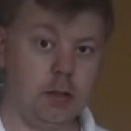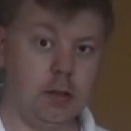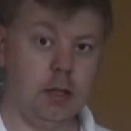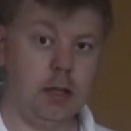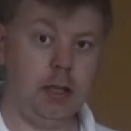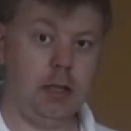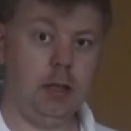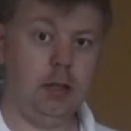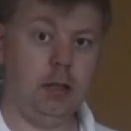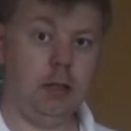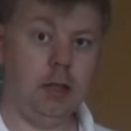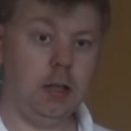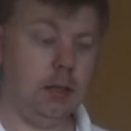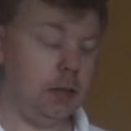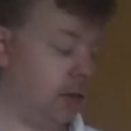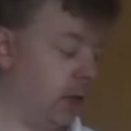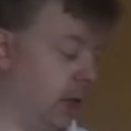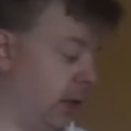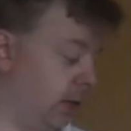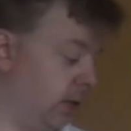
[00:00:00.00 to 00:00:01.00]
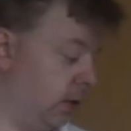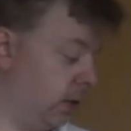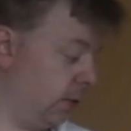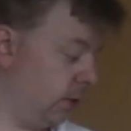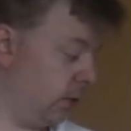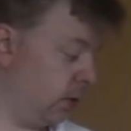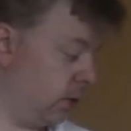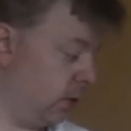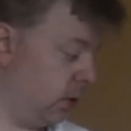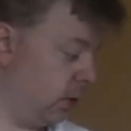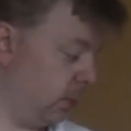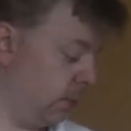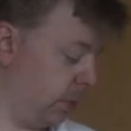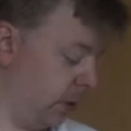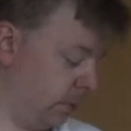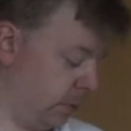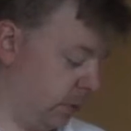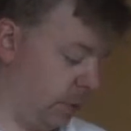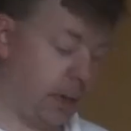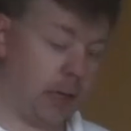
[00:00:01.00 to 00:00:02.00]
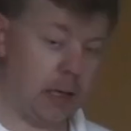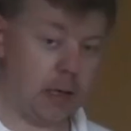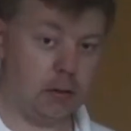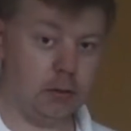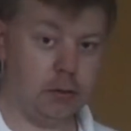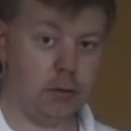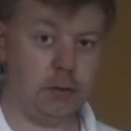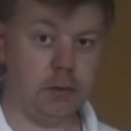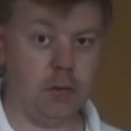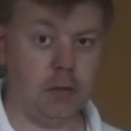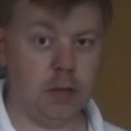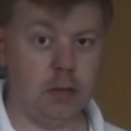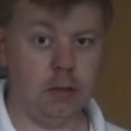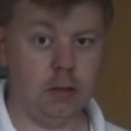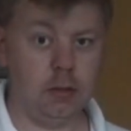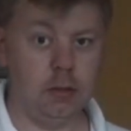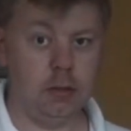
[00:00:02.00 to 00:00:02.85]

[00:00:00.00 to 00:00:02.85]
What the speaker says: any other aircraft that's got a big propeller on the front